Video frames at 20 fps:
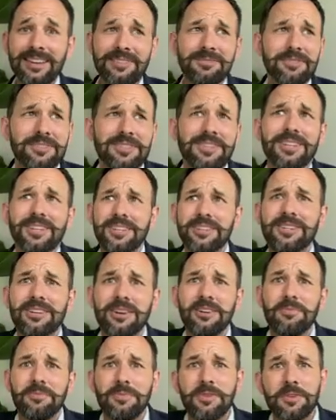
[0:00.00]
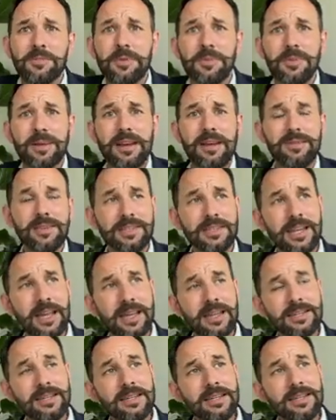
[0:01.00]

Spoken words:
I'm not saying you should go push people down the stairs.